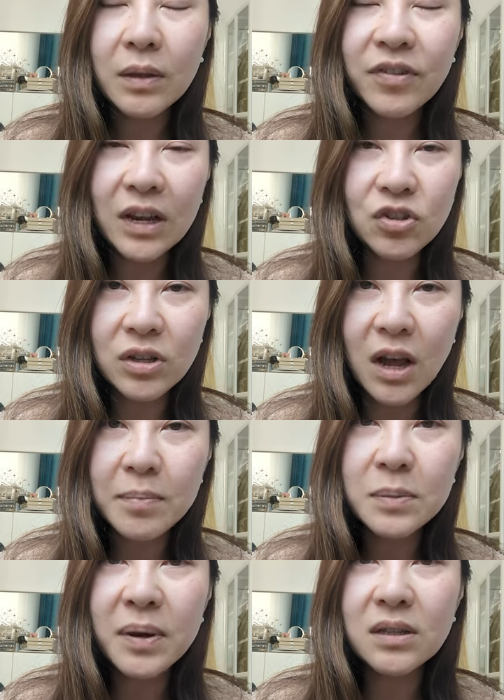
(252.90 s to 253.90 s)
Financial
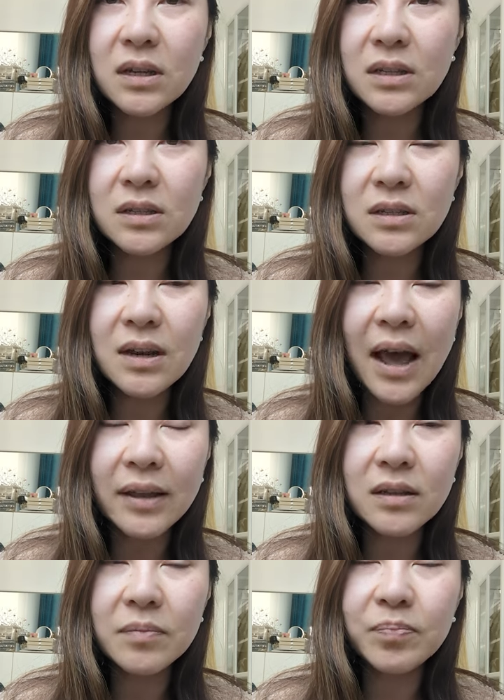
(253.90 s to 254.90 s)
Times, but it's just
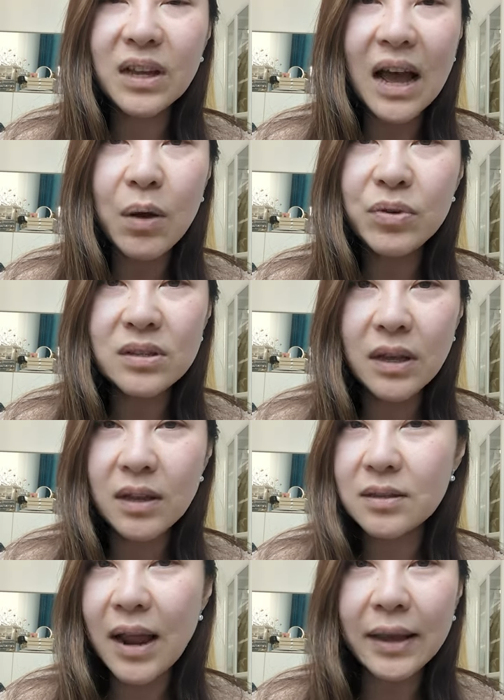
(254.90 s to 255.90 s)
like, a, I would say
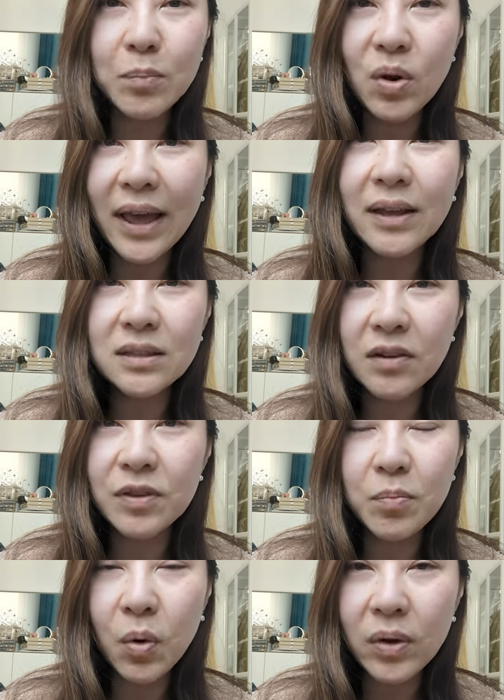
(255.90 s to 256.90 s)
it's like more like a
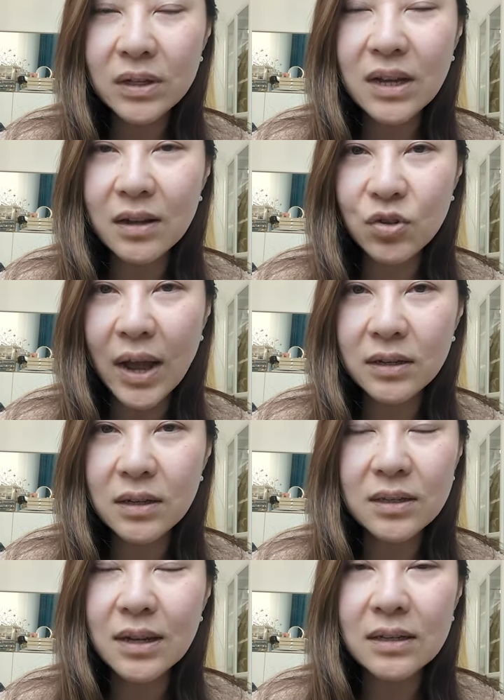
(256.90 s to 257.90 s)
self-employed contract.
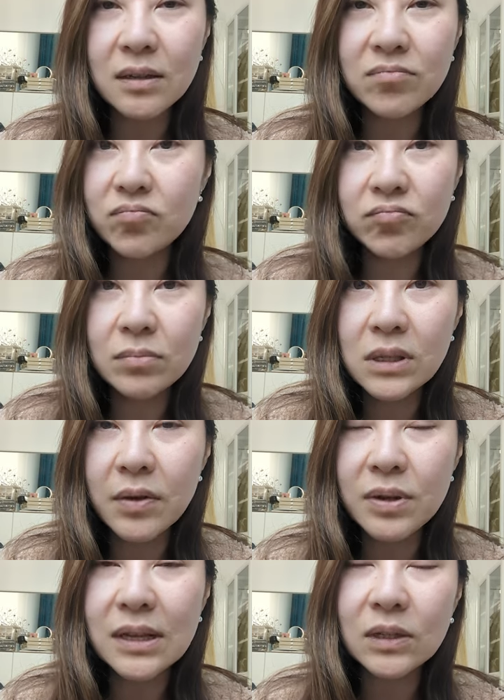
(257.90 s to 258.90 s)
It's nothing
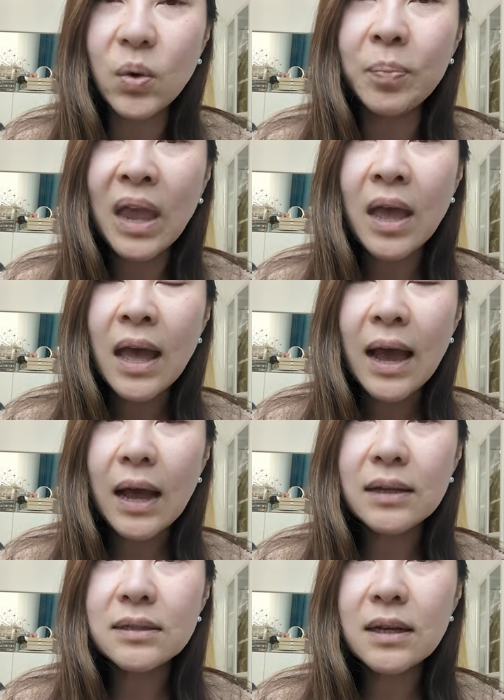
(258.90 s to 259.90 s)
serious at all.
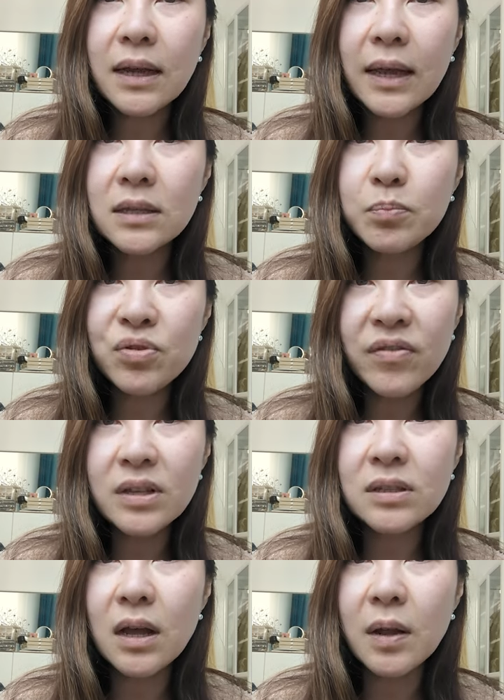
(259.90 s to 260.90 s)
And his
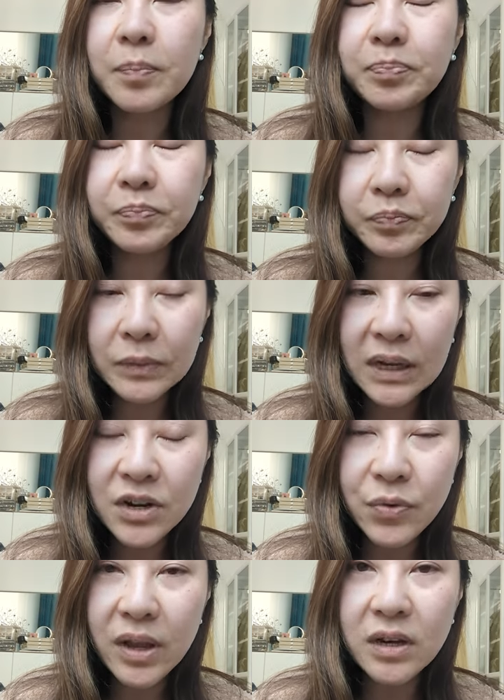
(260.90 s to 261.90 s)
previous um,
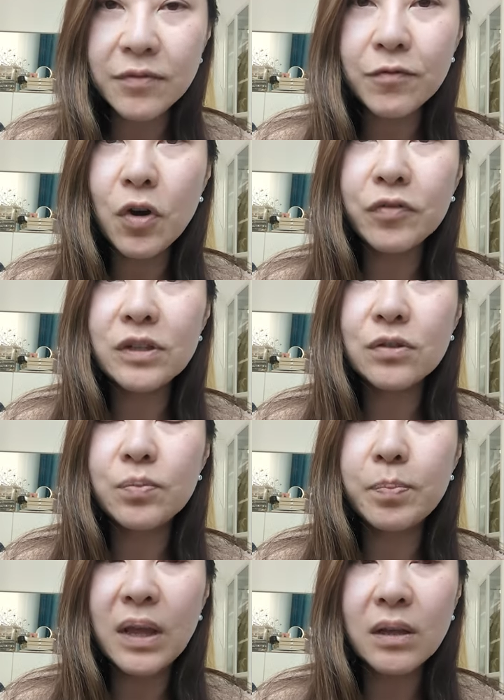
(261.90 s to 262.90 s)
career involved
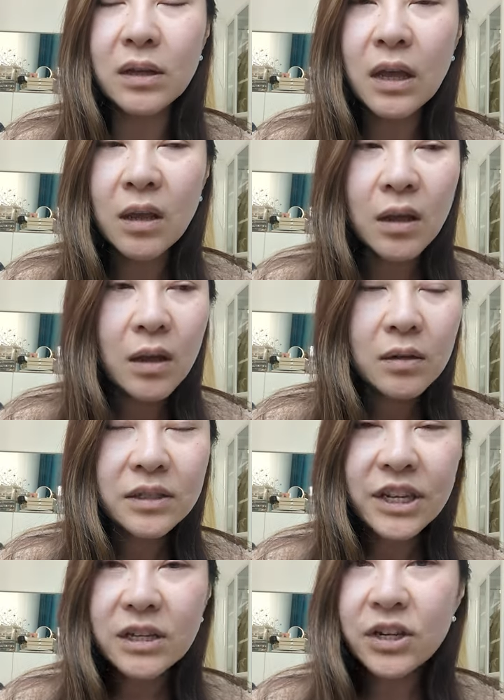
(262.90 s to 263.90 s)
being
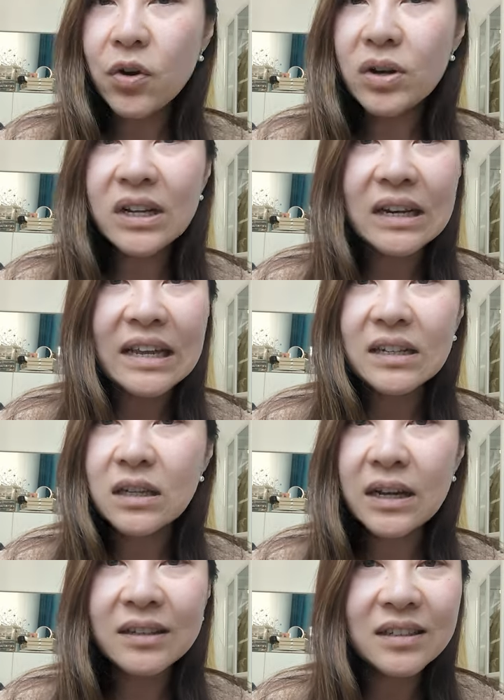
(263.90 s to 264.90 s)
teaching or
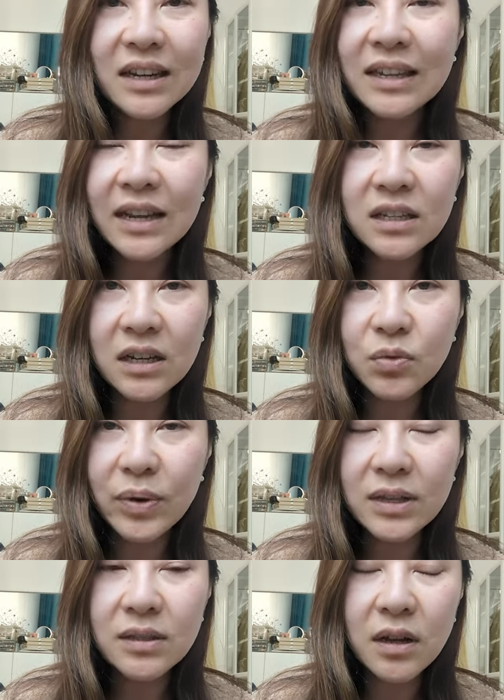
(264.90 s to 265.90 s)
connected
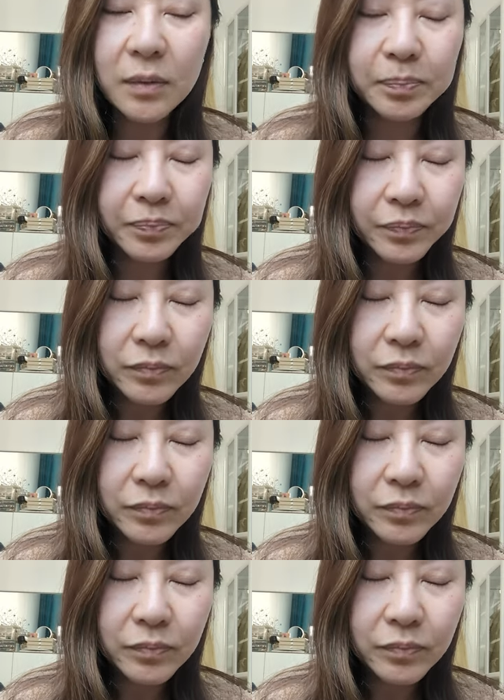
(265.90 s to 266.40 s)
with um,